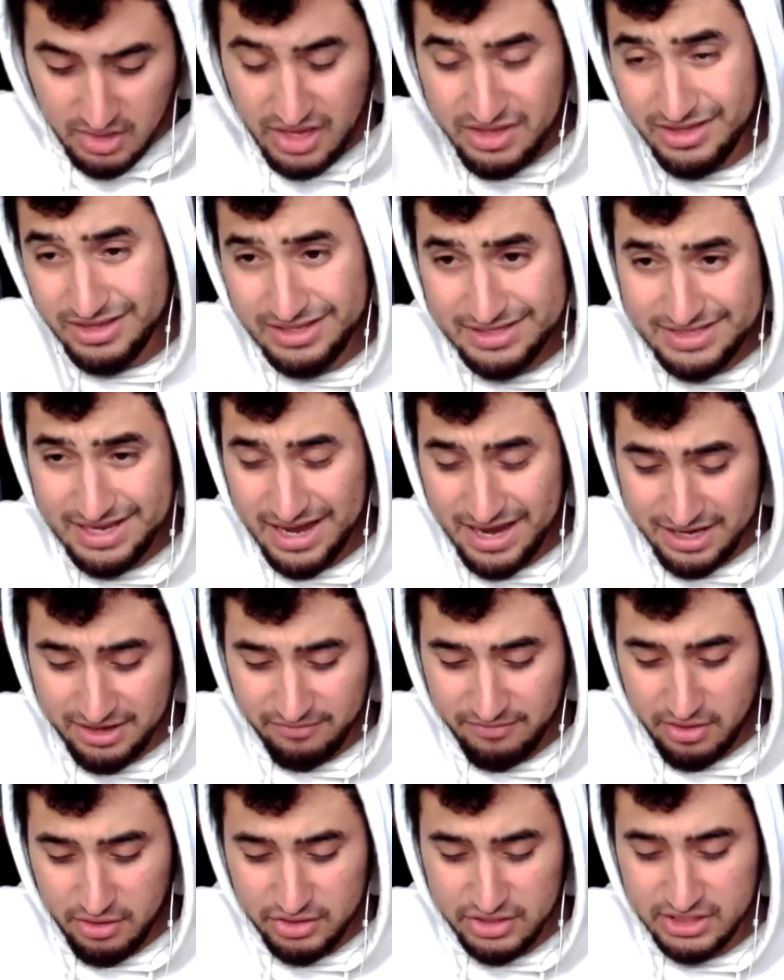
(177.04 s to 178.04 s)
The design of a
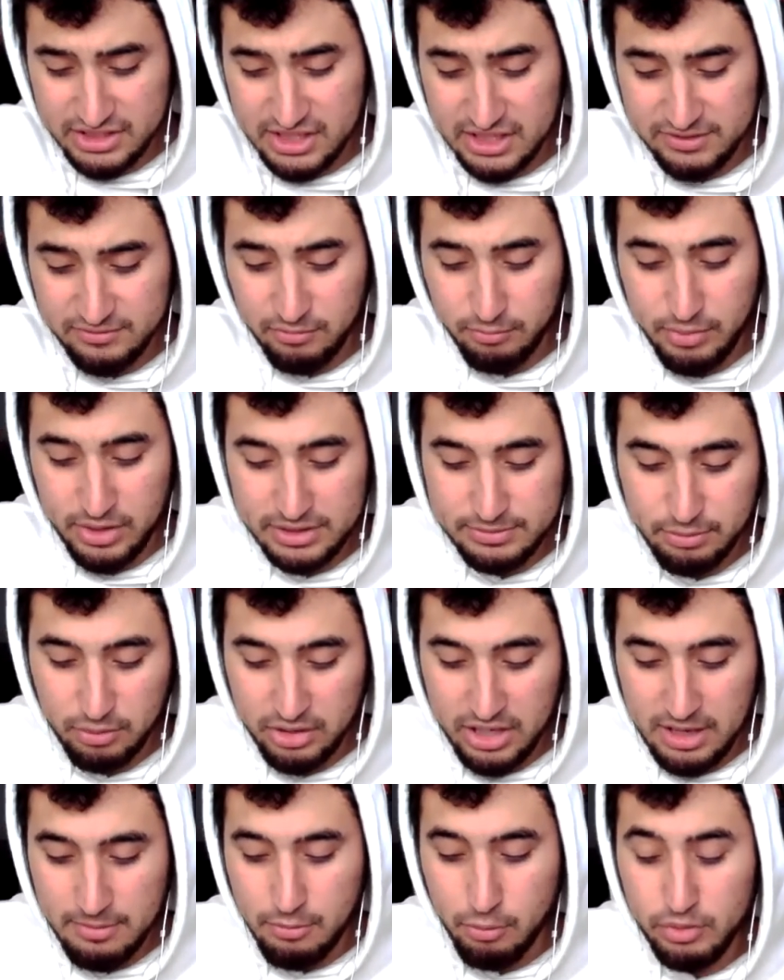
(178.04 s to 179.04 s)
very successful baseball
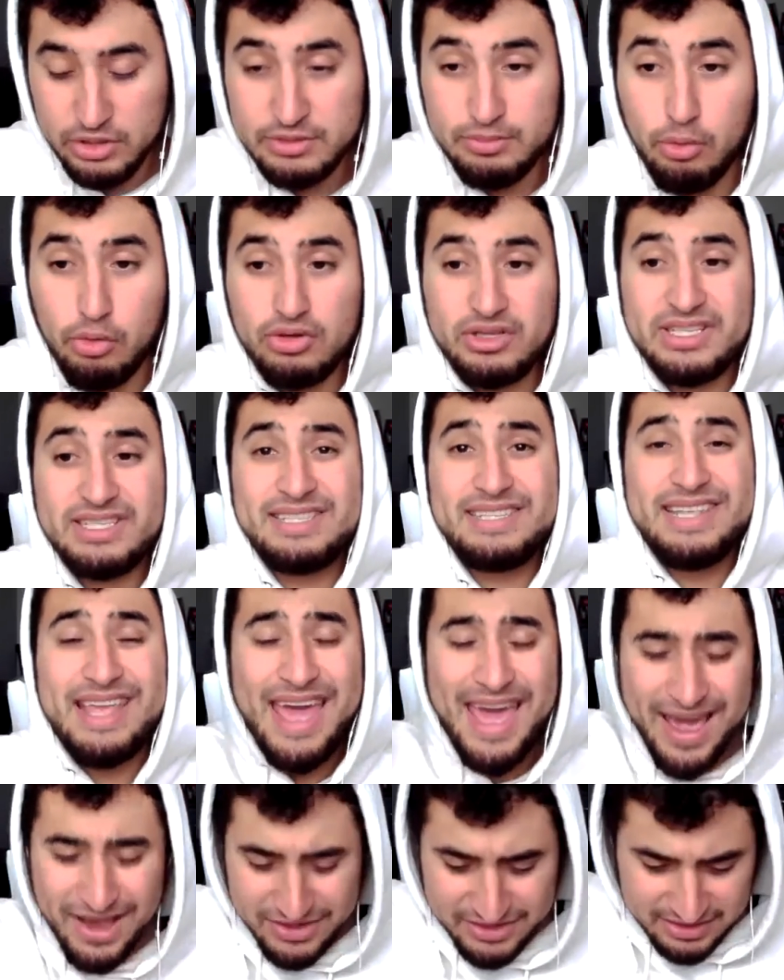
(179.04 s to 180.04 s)
game in Wii Sports is an
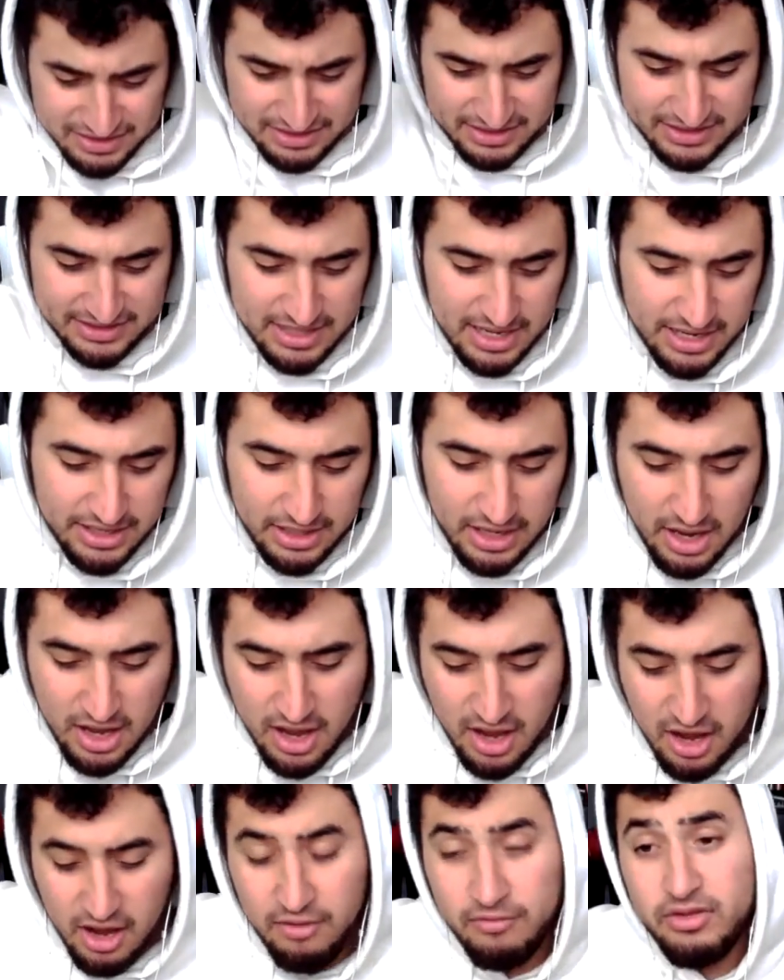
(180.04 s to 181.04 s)
excellent design
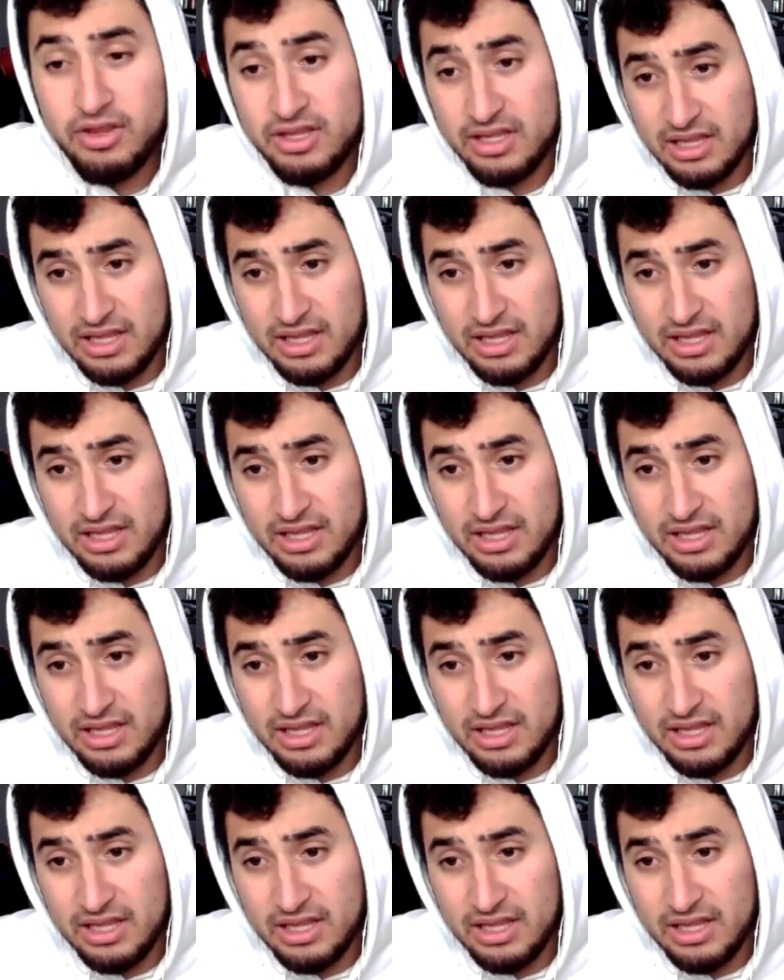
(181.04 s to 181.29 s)
of the